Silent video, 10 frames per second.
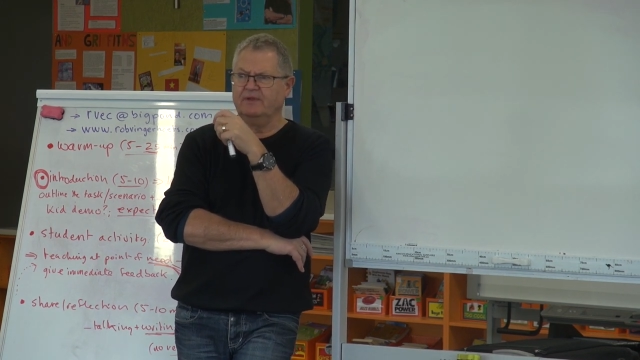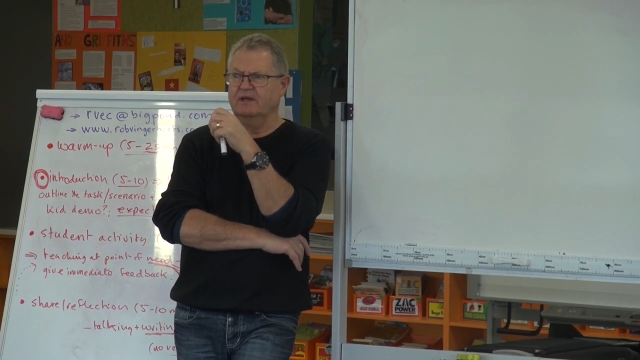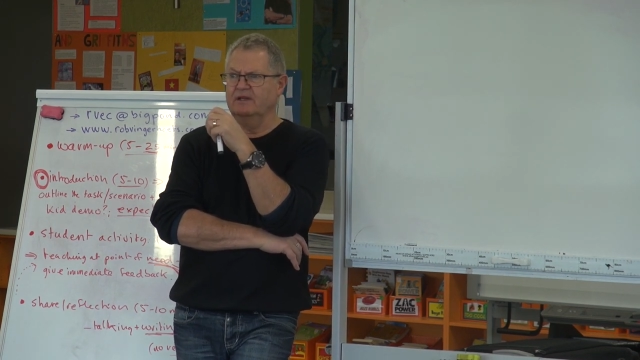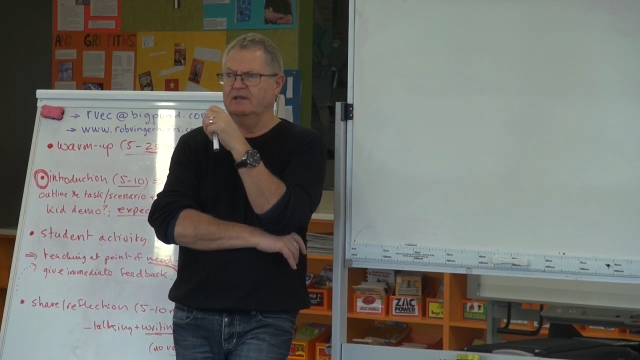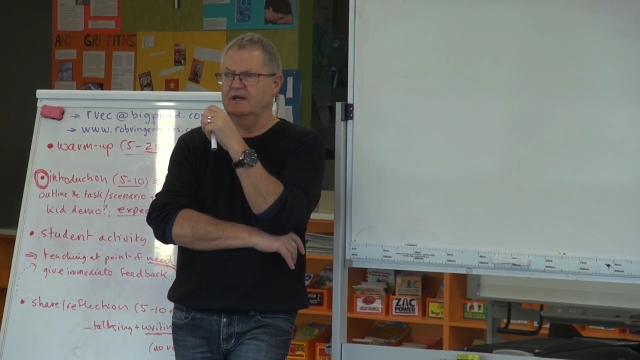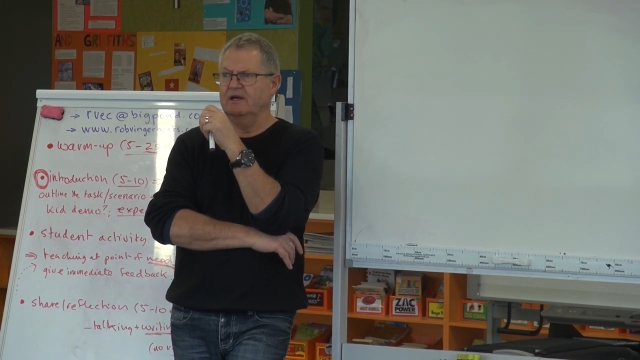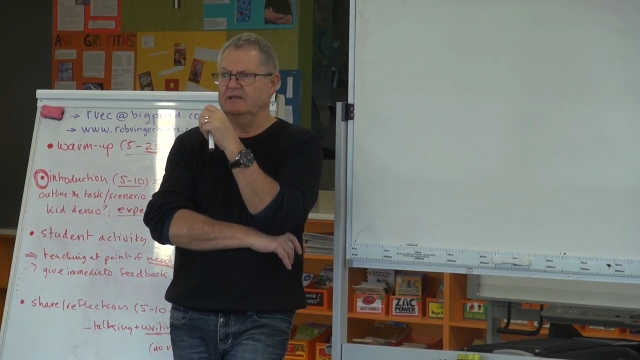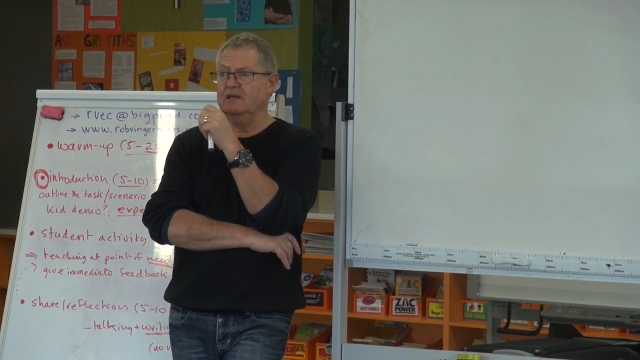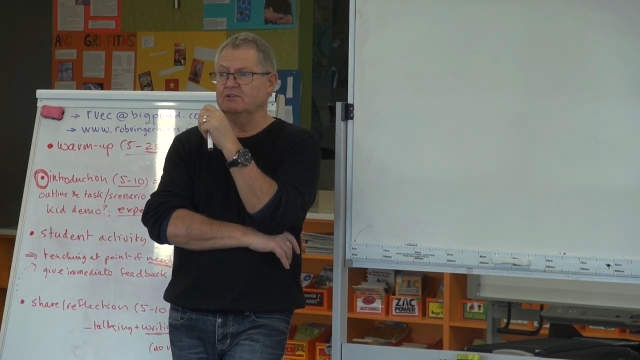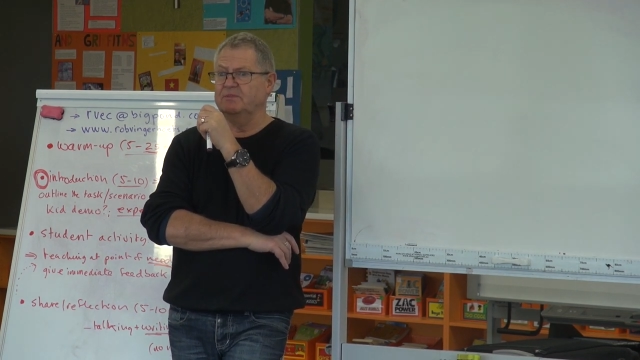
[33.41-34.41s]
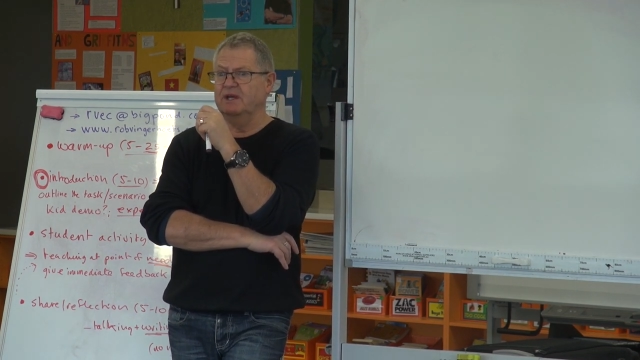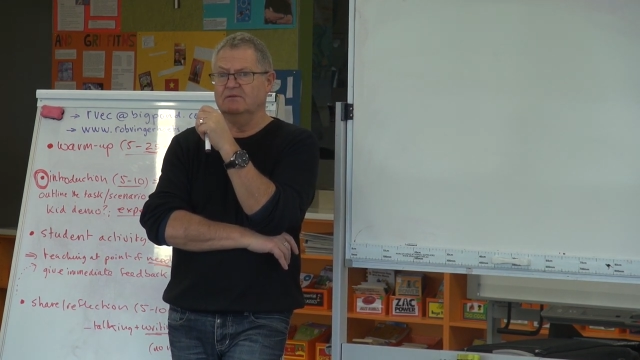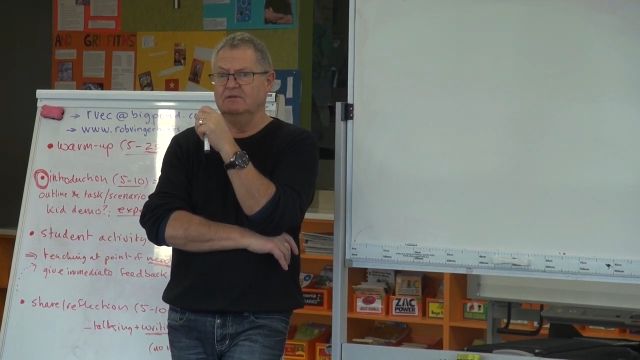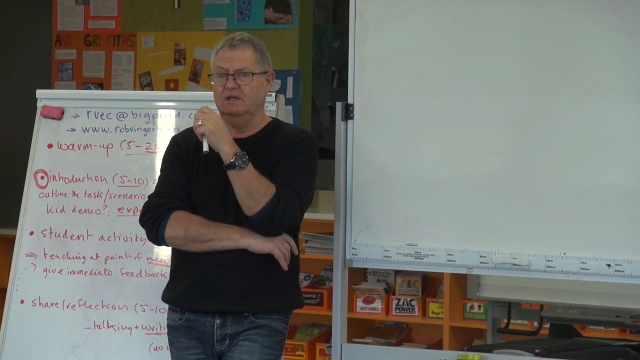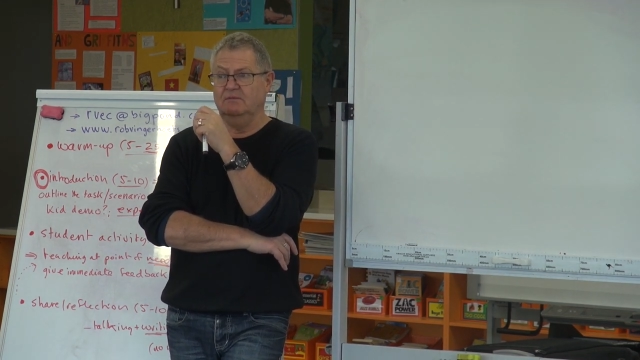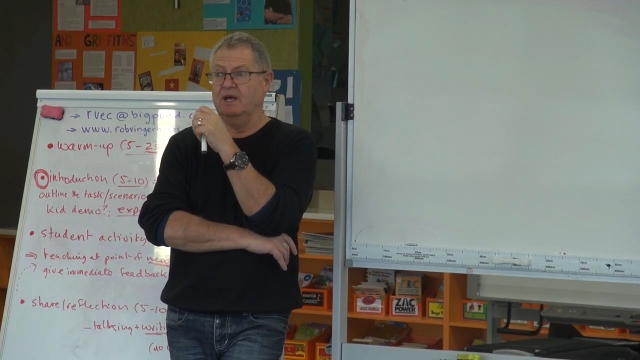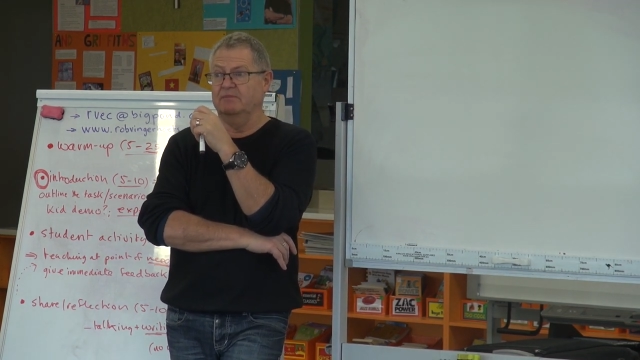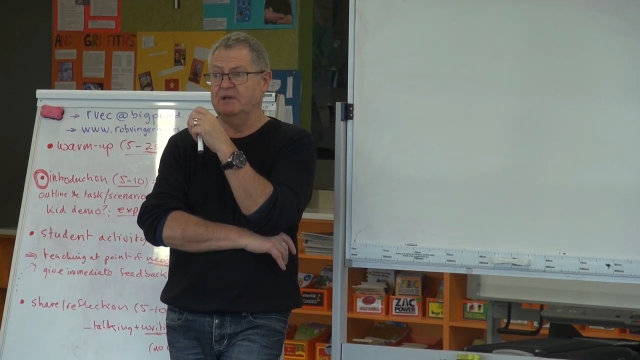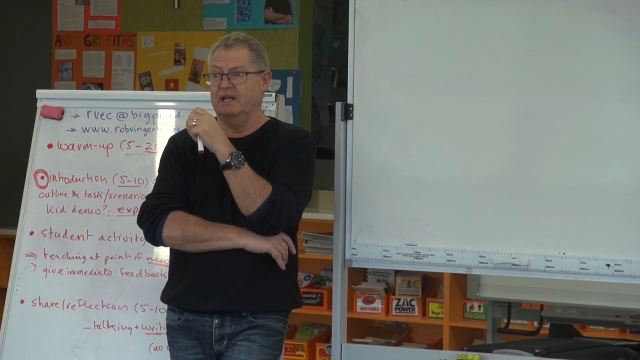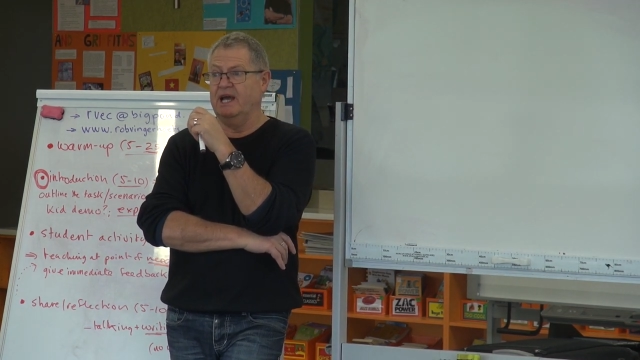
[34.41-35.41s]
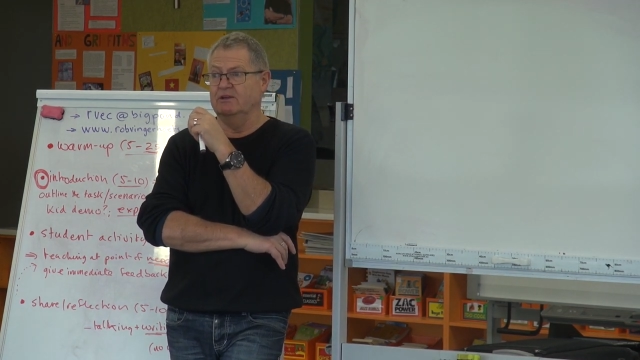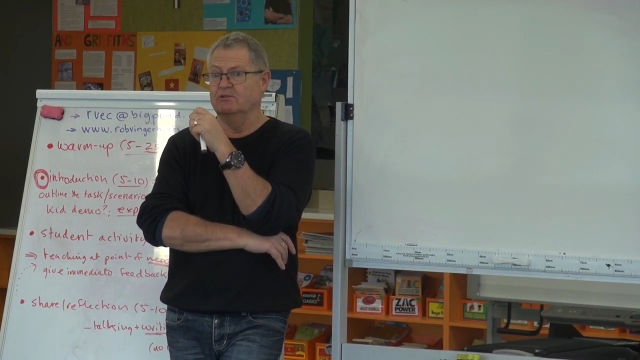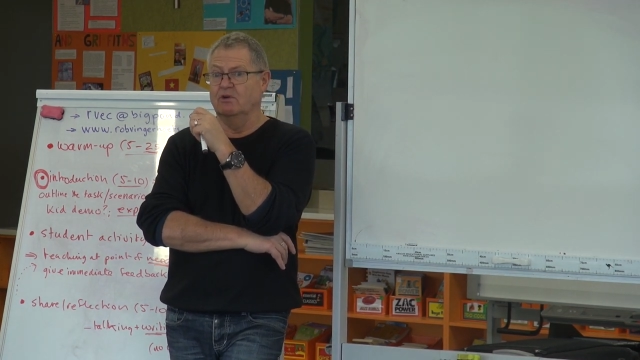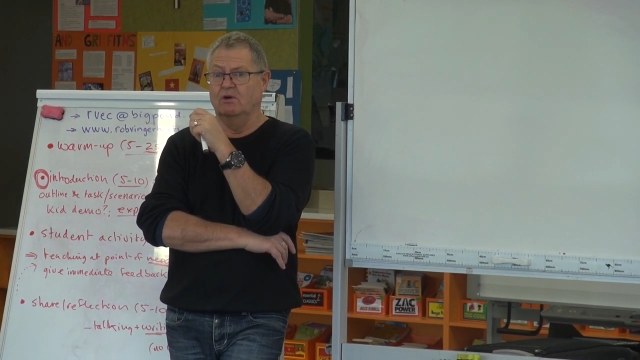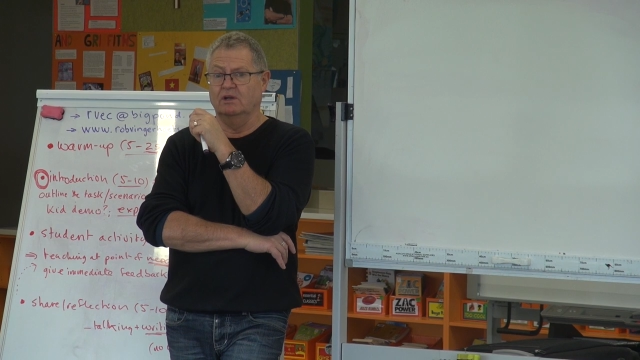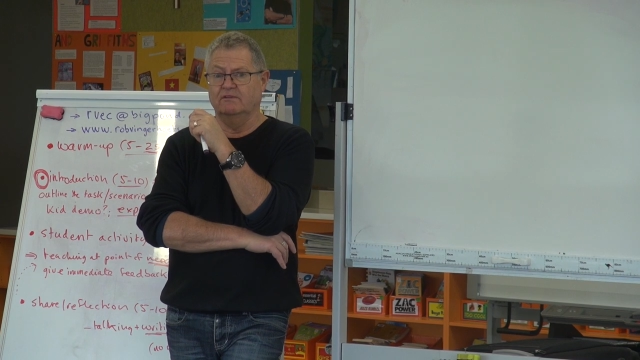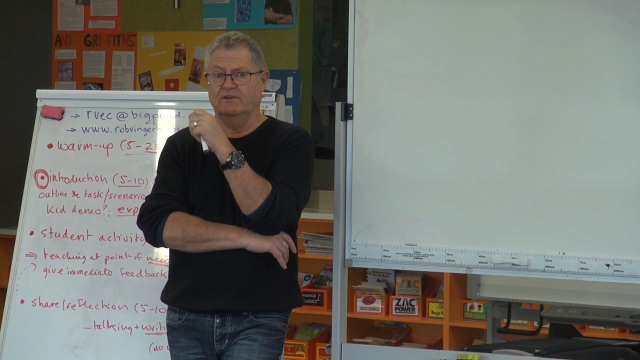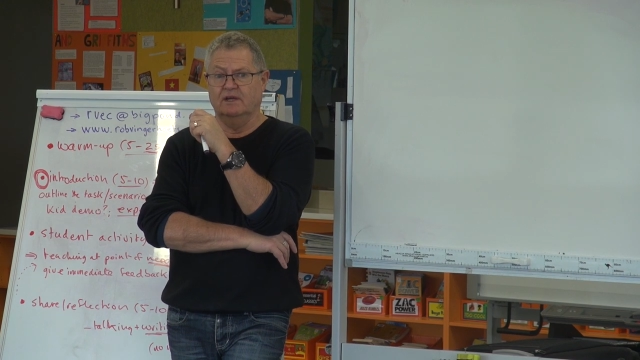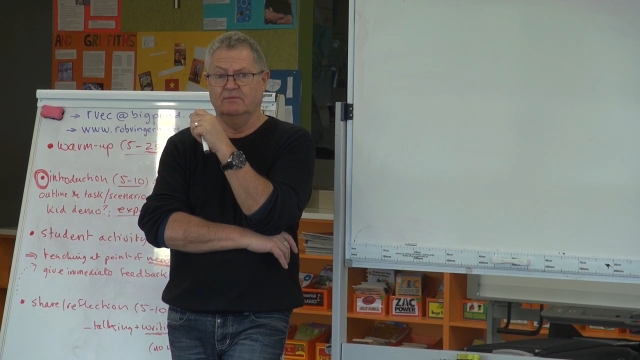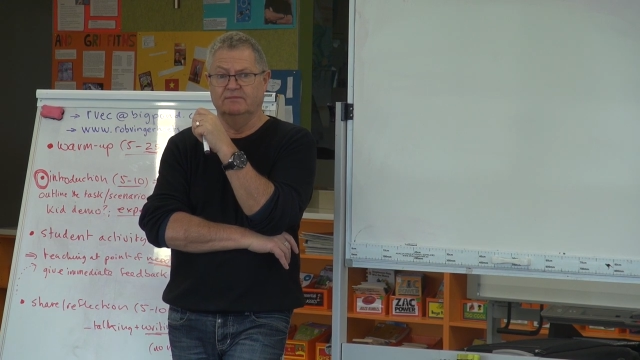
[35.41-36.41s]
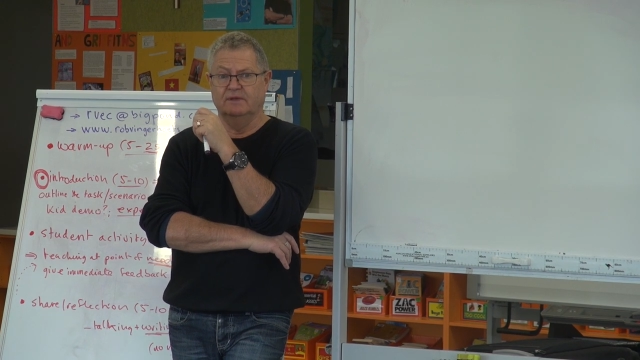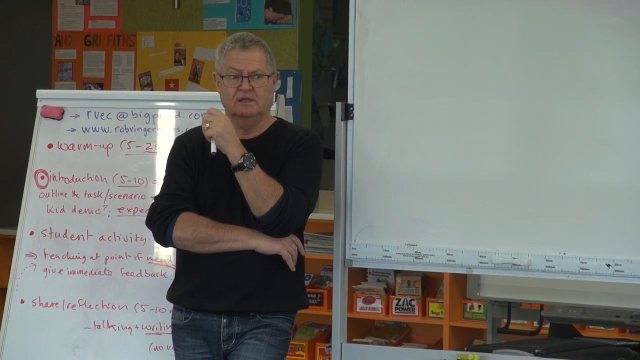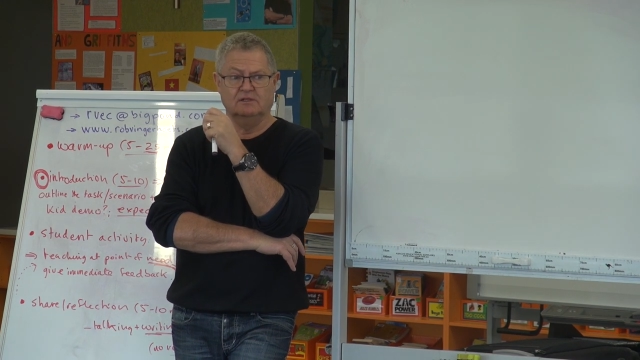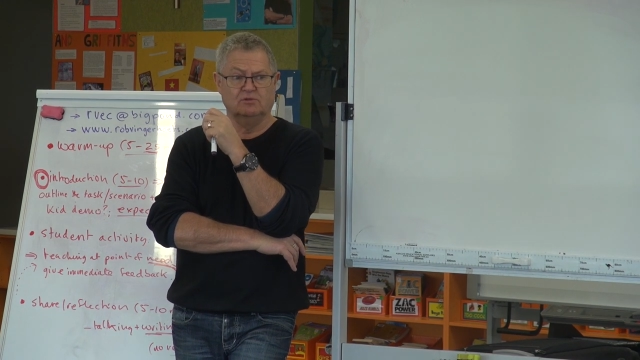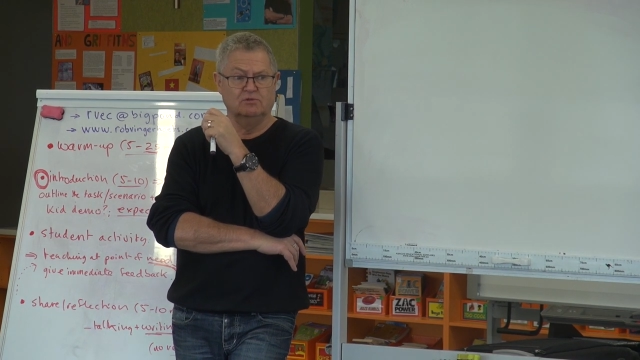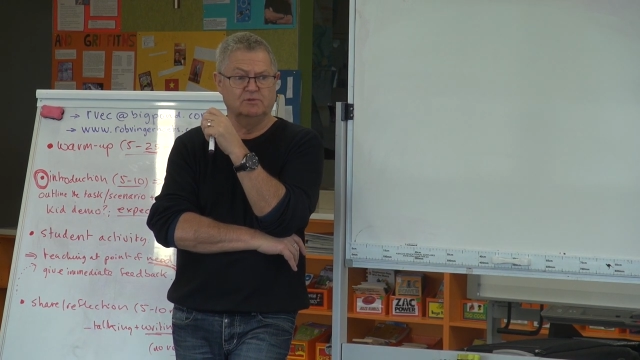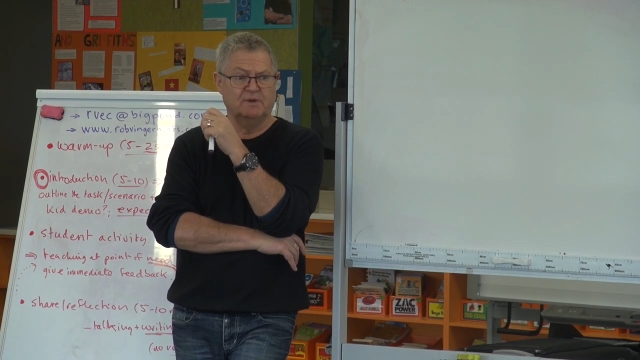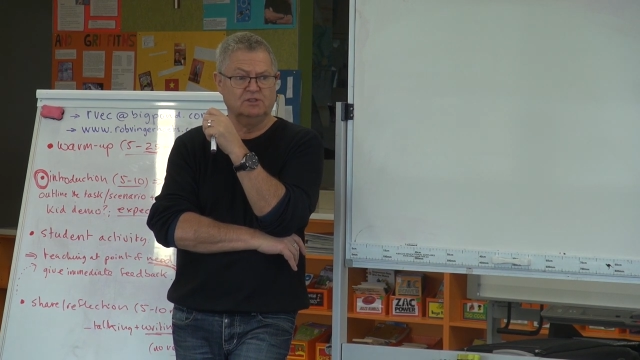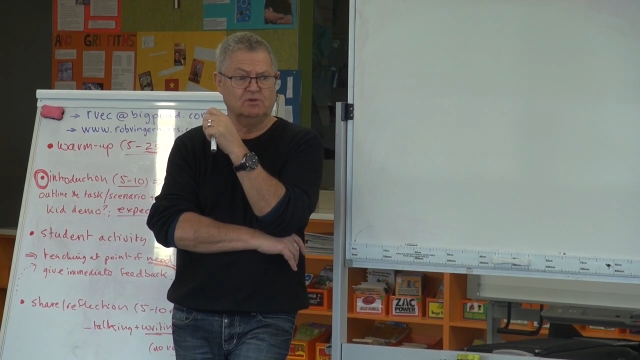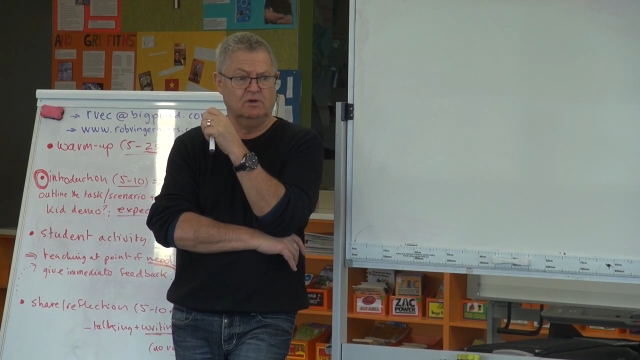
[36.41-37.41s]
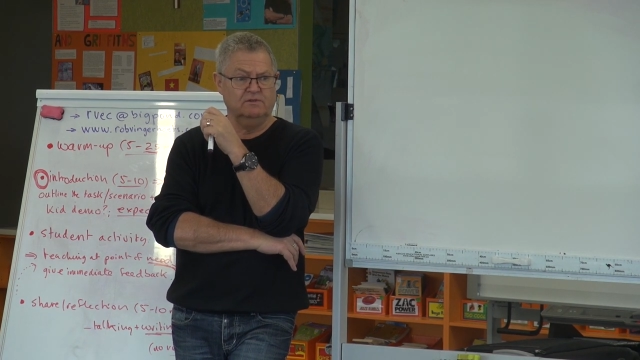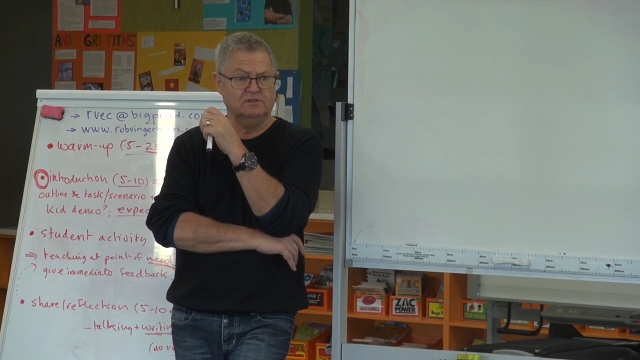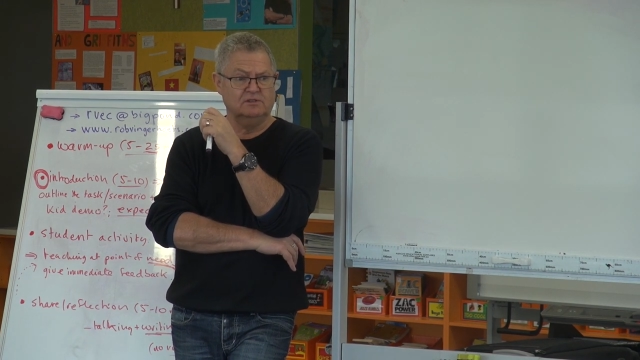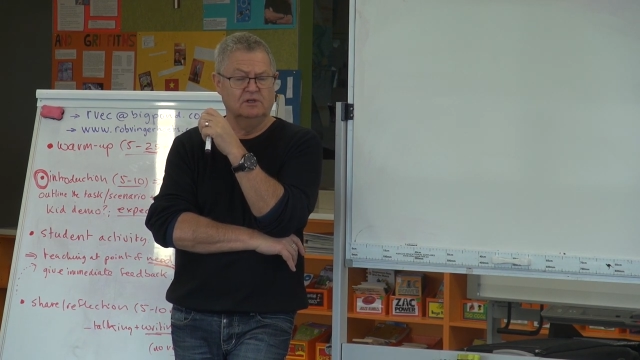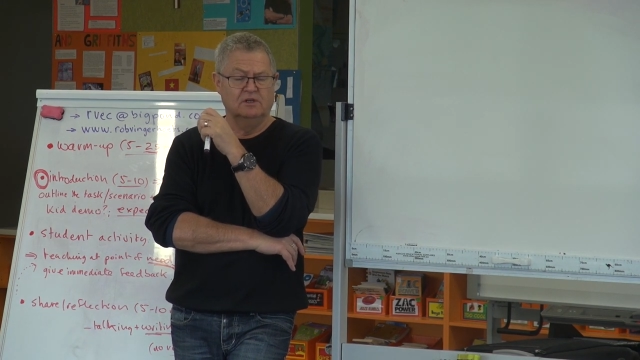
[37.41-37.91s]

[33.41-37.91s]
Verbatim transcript: and uh, yeah, it was about yeah, about eight or nine of our, our school's bus drivers,